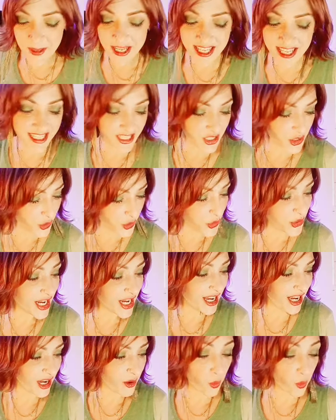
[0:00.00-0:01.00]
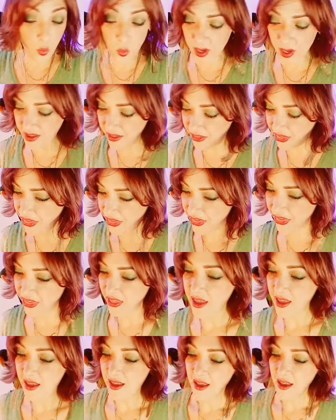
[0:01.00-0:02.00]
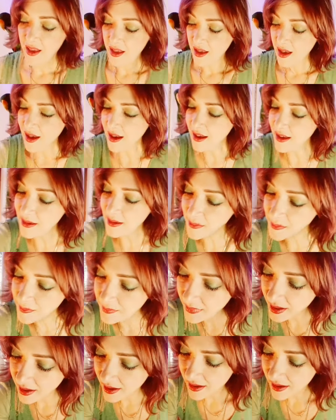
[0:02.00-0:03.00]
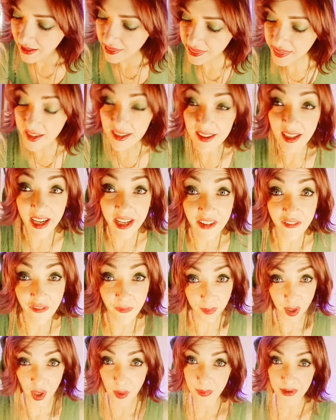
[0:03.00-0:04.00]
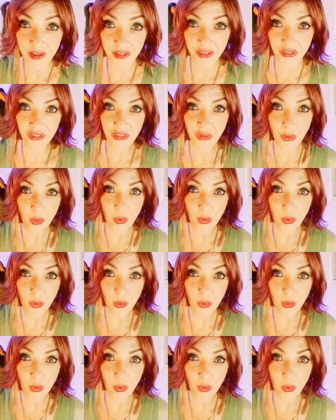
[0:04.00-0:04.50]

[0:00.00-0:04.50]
begin today with the Life Purpose